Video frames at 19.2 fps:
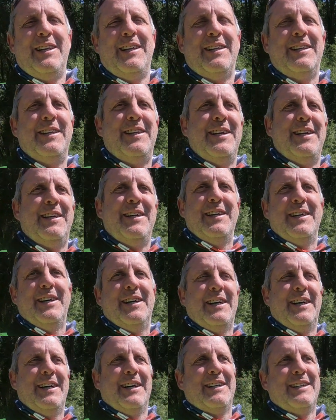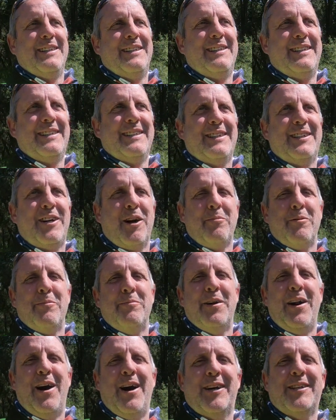the carbon
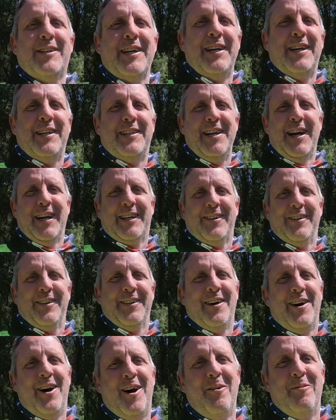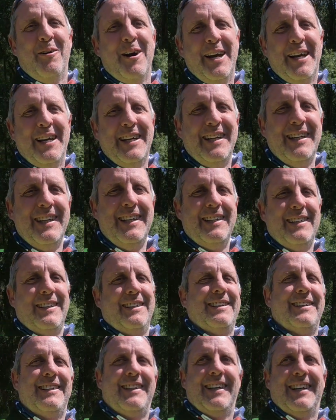monoxide detector in the hallway,
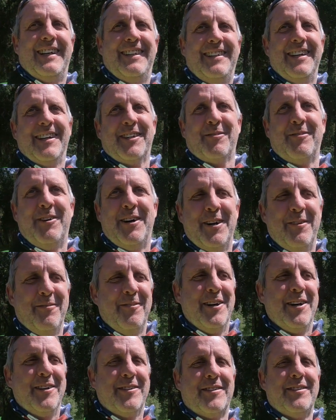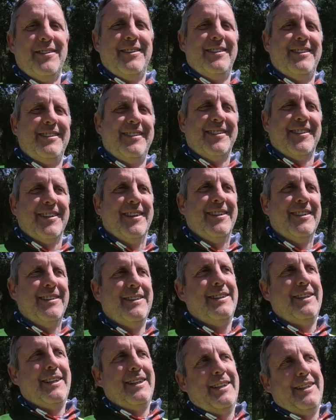and guess what, it was. So
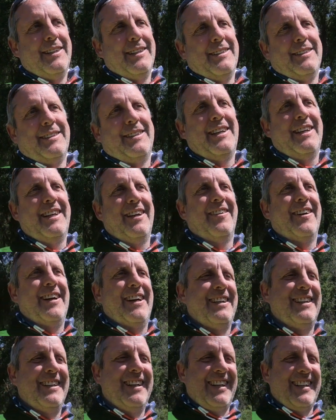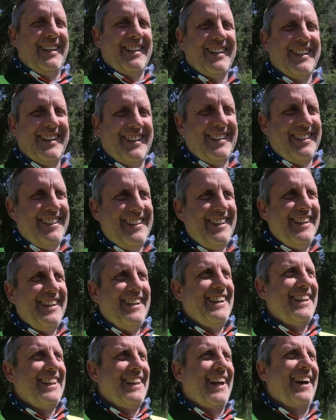anyway,
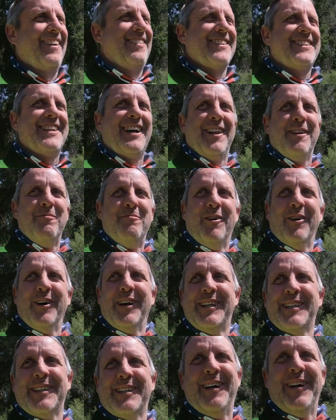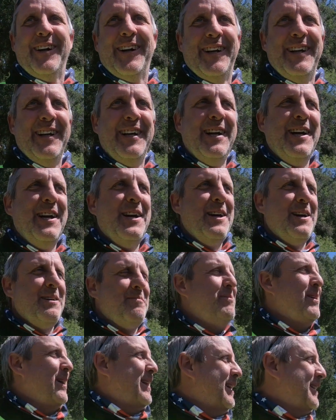that was how the morning started.
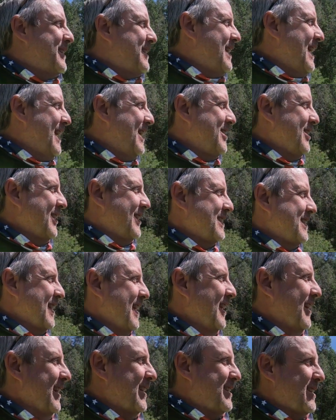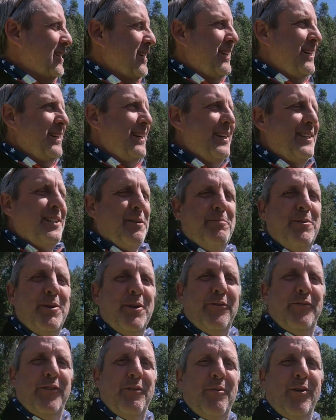But as you can tell, it's a
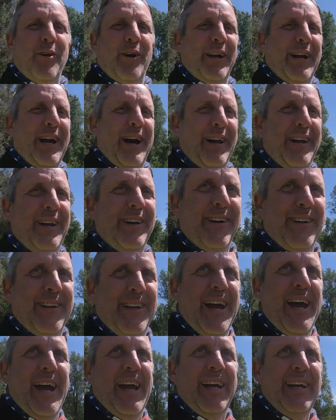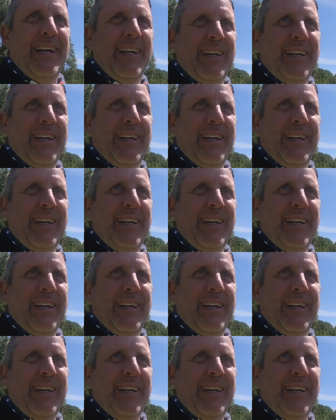beautiful morning out here today.